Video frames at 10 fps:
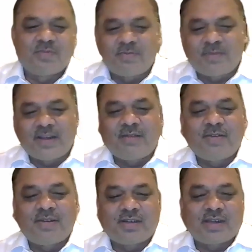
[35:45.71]

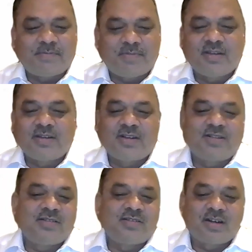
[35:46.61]
mobile-based
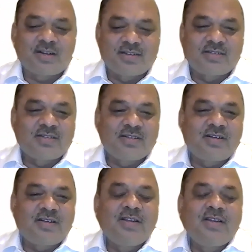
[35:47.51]
applications are
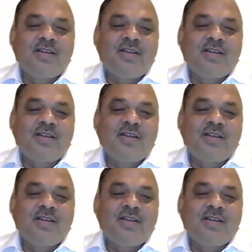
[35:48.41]
considered,